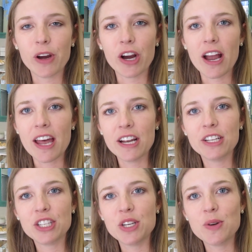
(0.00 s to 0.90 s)
We are
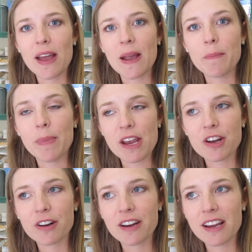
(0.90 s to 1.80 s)
headed to a
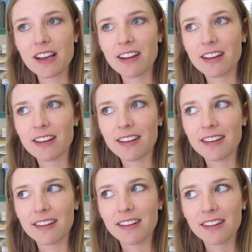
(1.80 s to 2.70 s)
bakery,
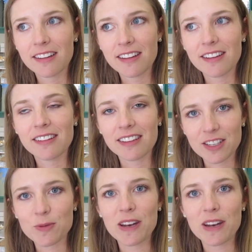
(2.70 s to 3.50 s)
because